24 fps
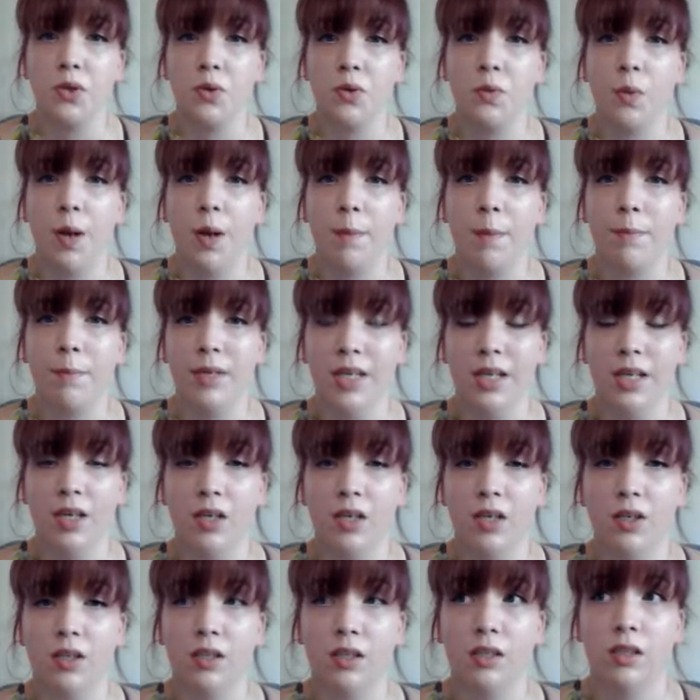to
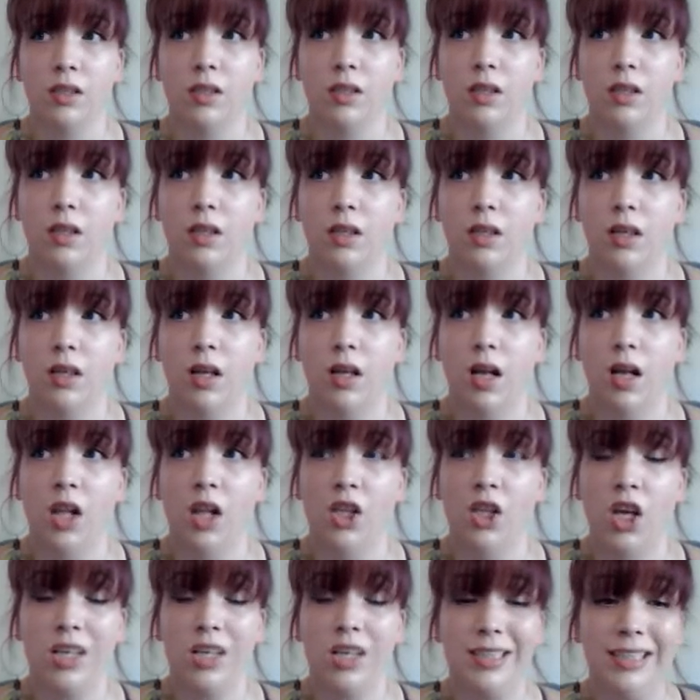appear a
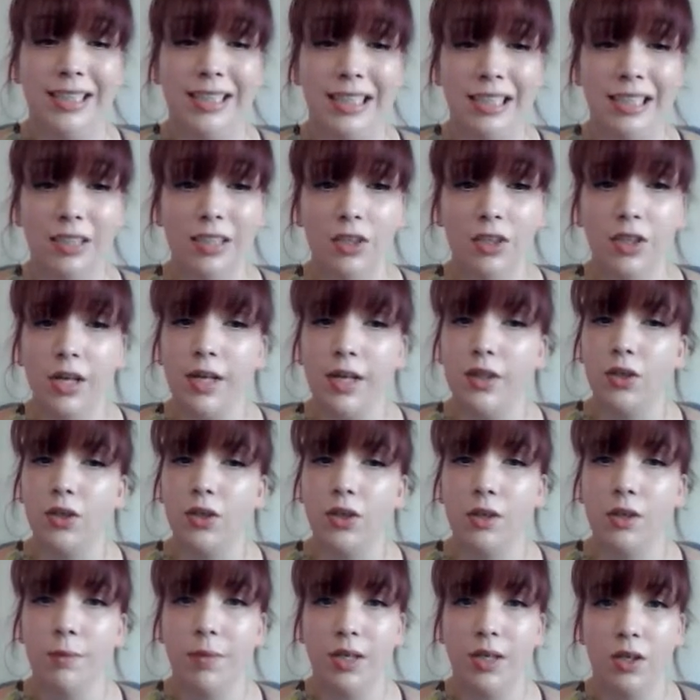lot cleaner and they're
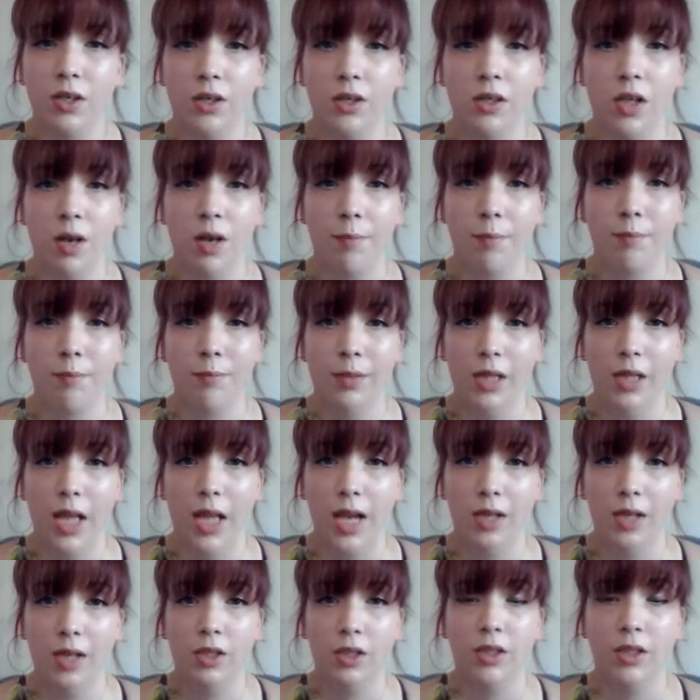going to appear a lot
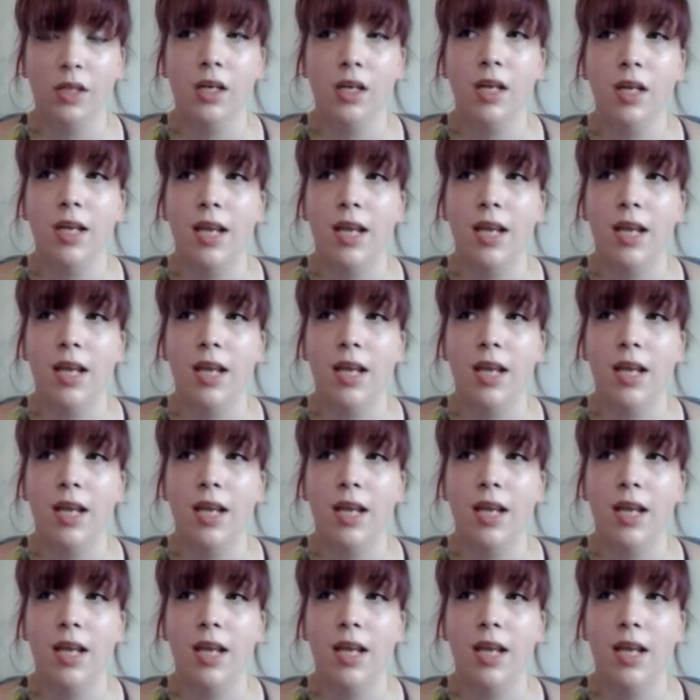blacker.